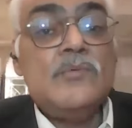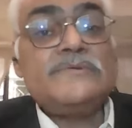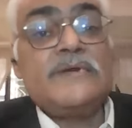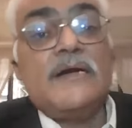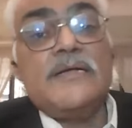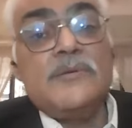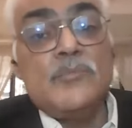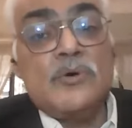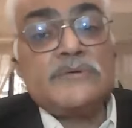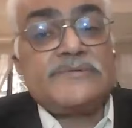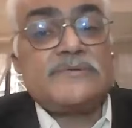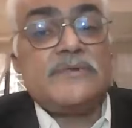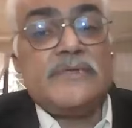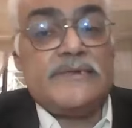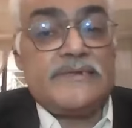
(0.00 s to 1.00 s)
which are
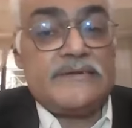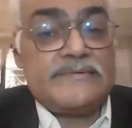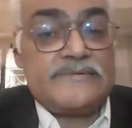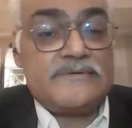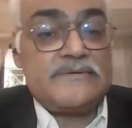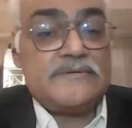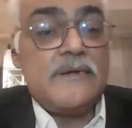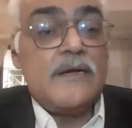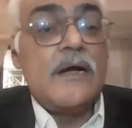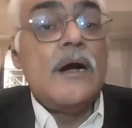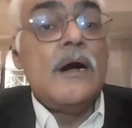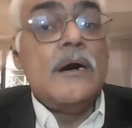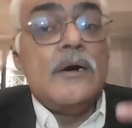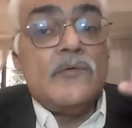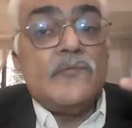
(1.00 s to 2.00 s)
emotional energy,
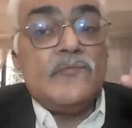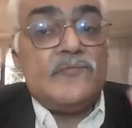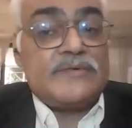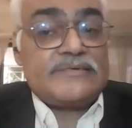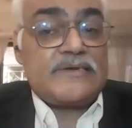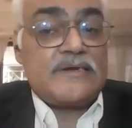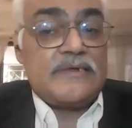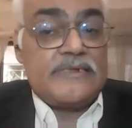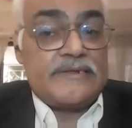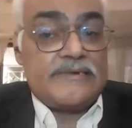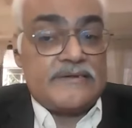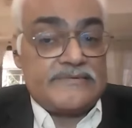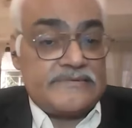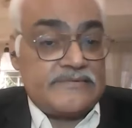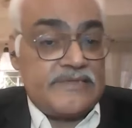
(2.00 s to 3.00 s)
physical
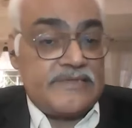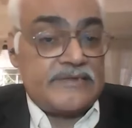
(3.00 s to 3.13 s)
energy,